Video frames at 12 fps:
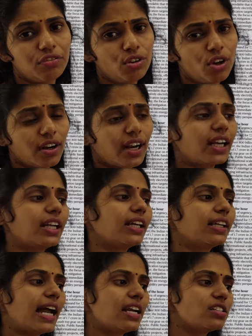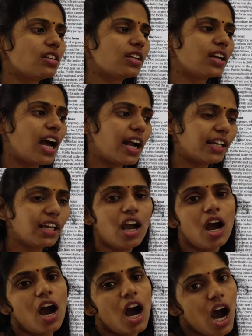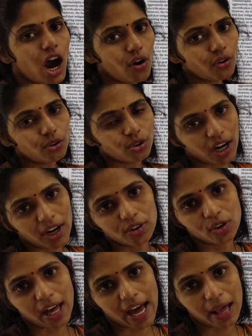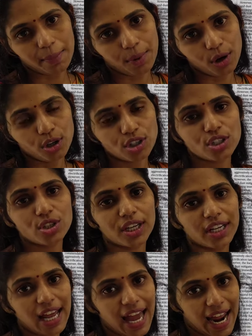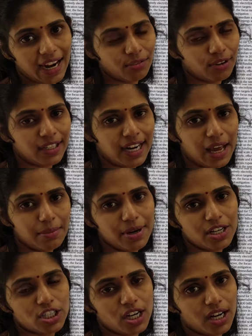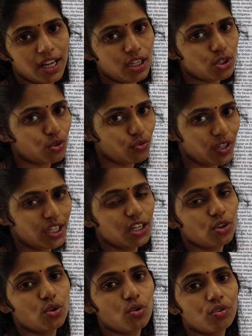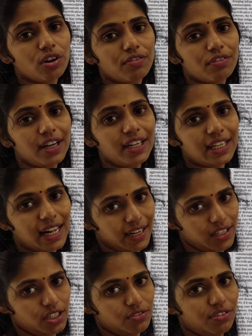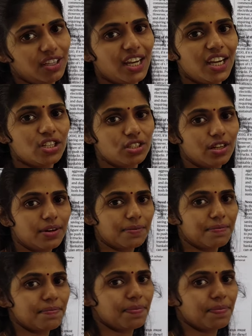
if you are writing an answer regarding how to control air pollution you can add one dimension like so we can go for fleet electrification.